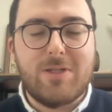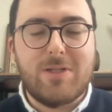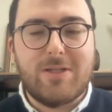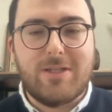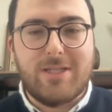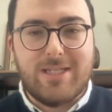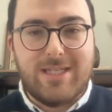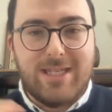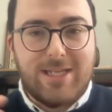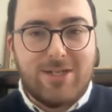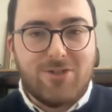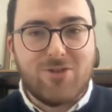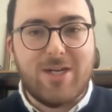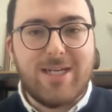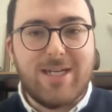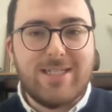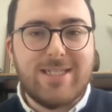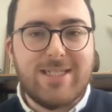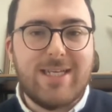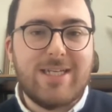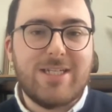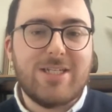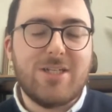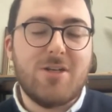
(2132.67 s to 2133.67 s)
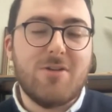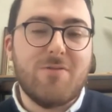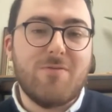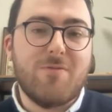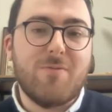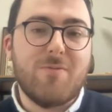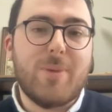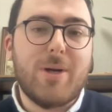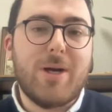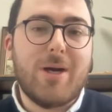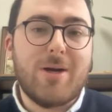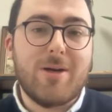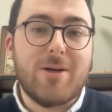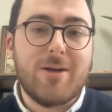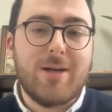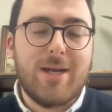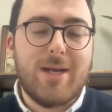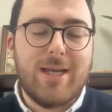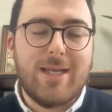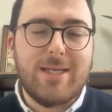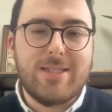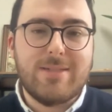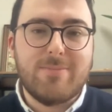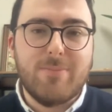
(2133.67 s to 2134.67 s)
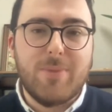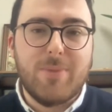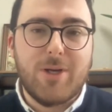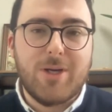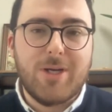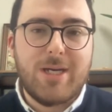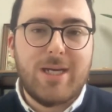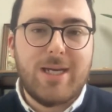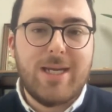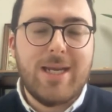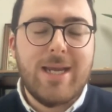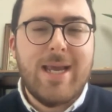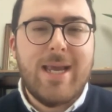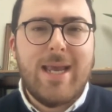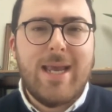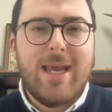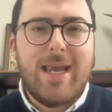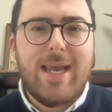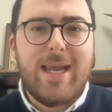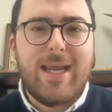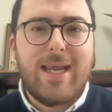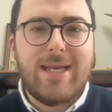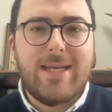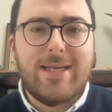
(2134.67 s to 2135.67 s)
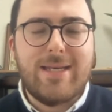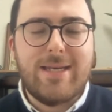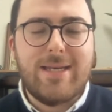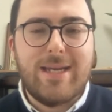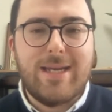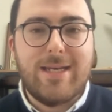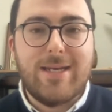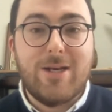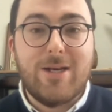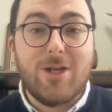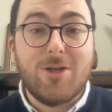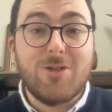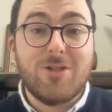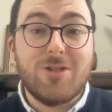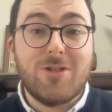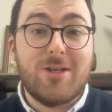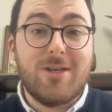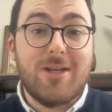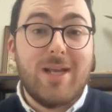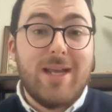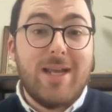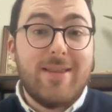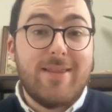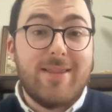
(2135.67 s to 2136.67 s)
centralisation of power and money in London,